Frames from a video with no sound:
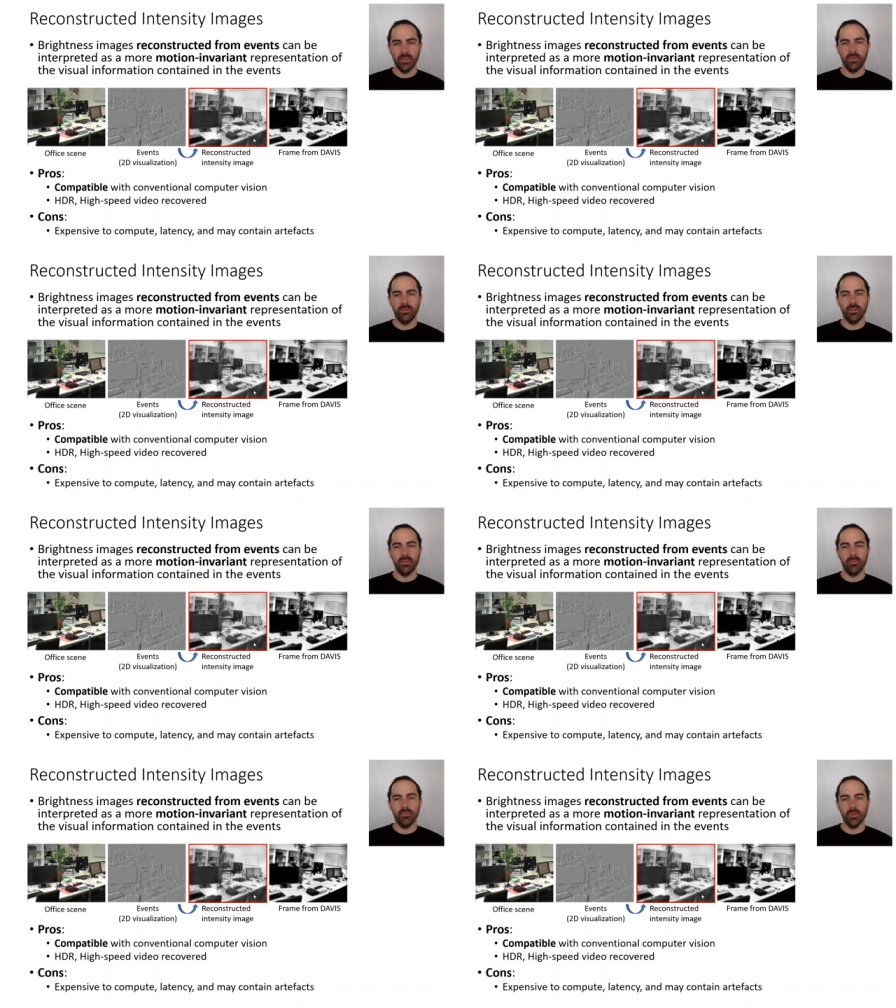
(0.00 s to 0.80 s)
on
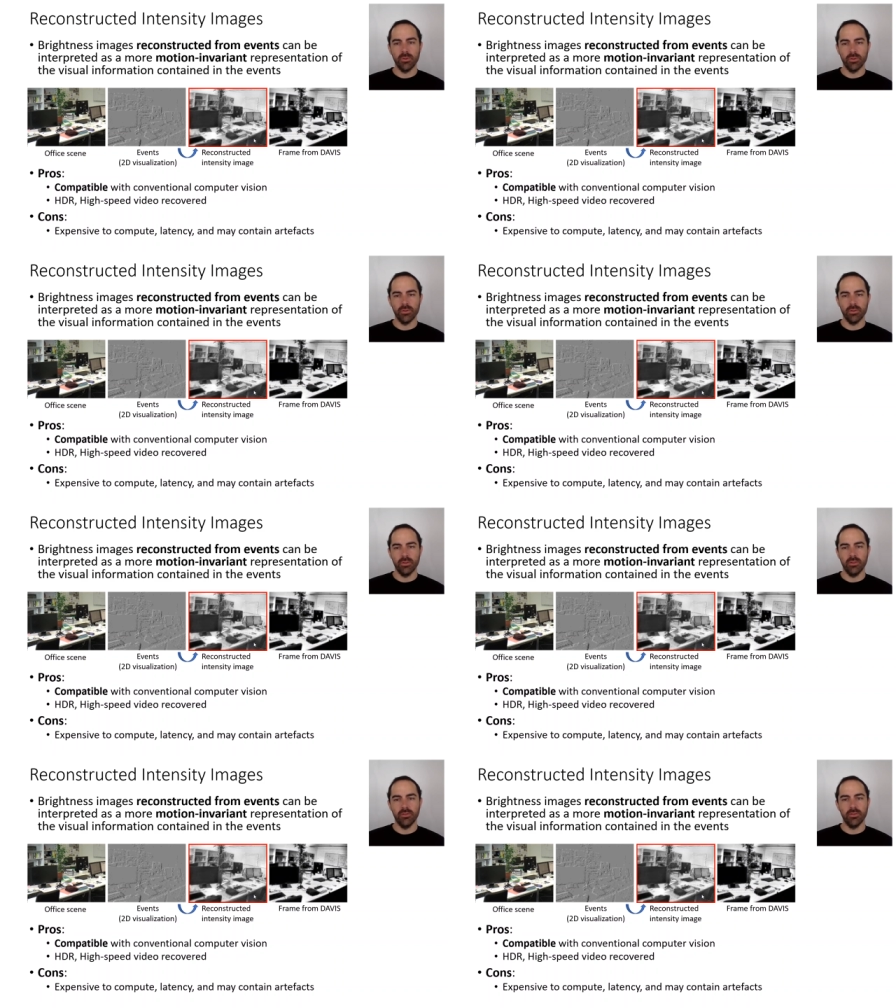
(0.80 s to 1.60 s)
the motion,
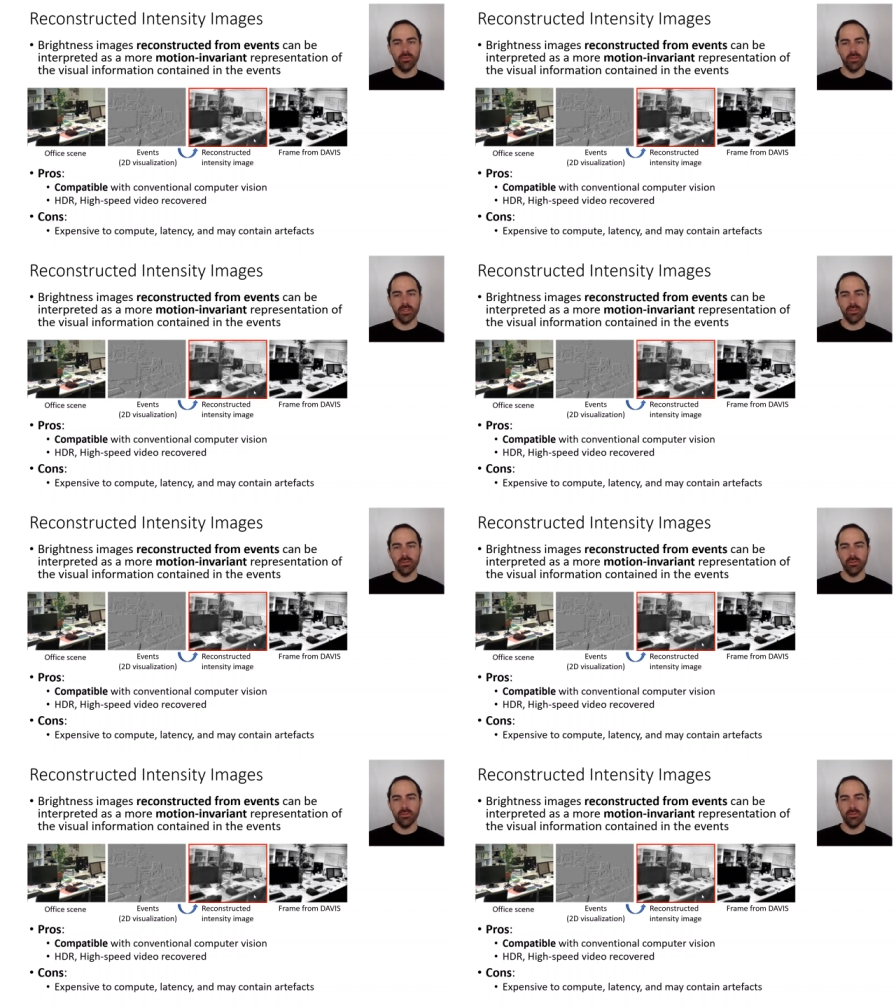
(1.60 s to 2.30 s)
either the direction